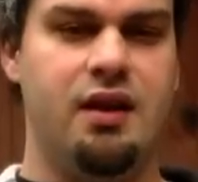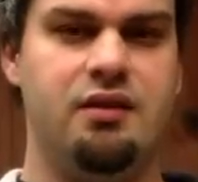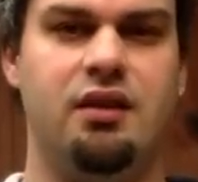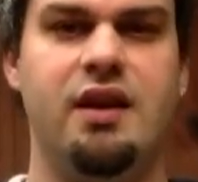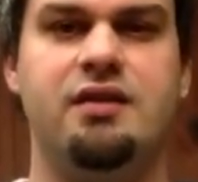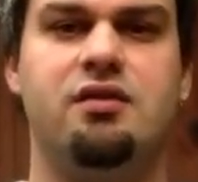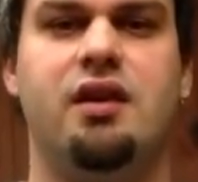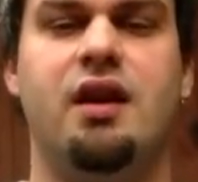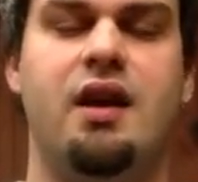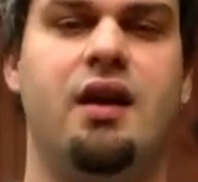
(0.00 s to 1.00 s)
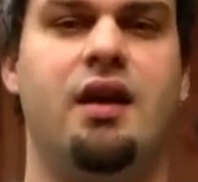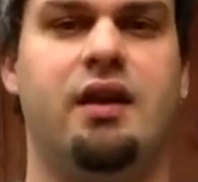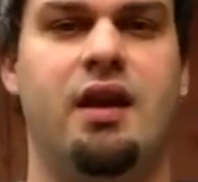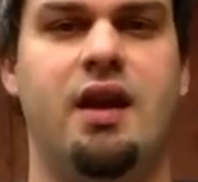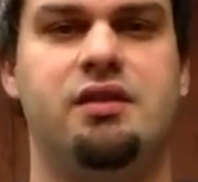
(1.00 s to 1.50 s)
And the laser
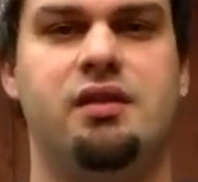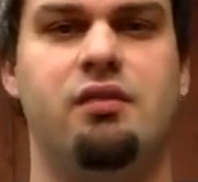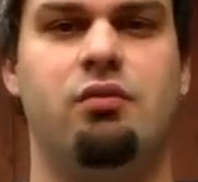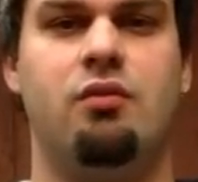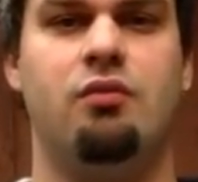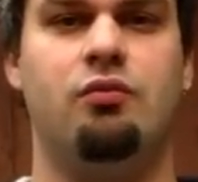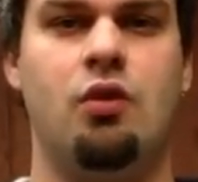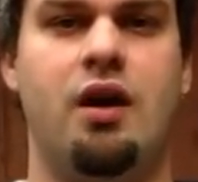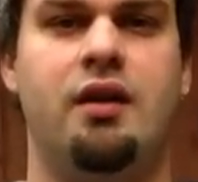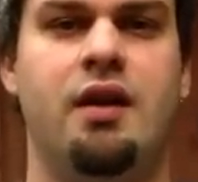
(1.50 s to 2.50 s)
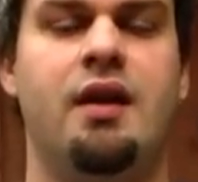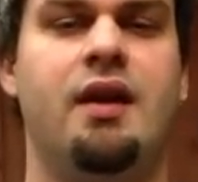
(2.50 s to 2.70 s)
can actually run